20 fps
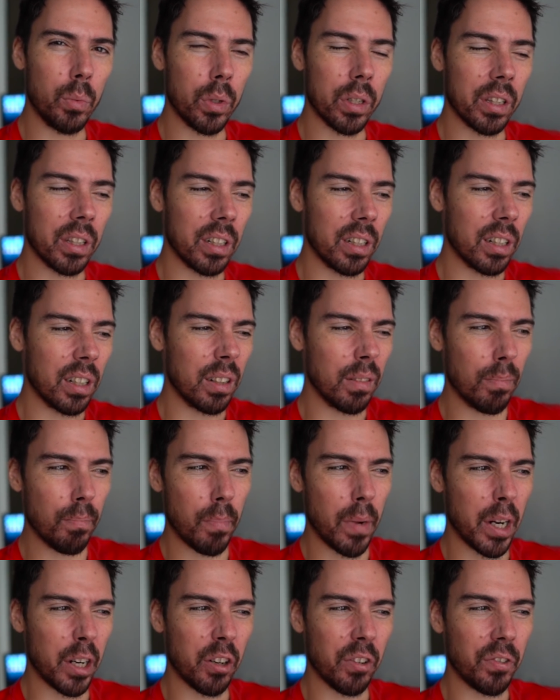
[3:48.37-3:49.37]
with the
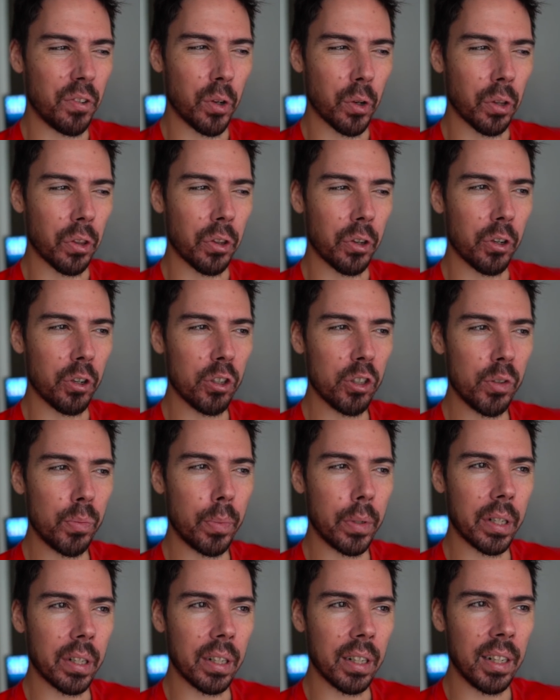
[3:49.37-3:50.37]
micro four thirds,
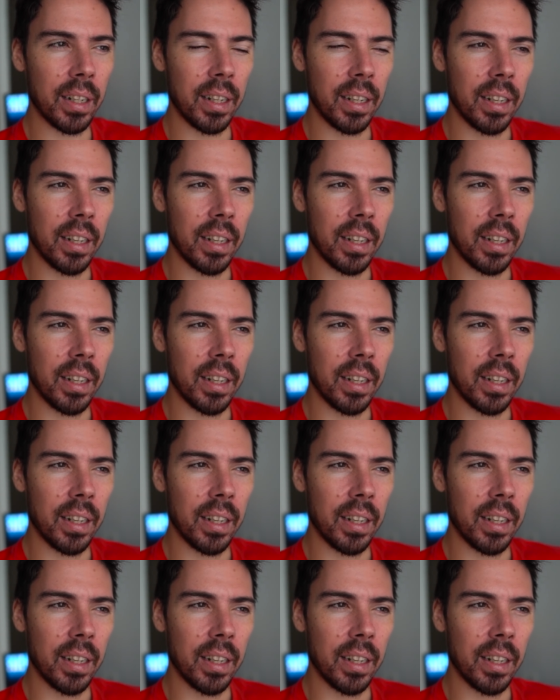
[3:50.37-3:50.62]
but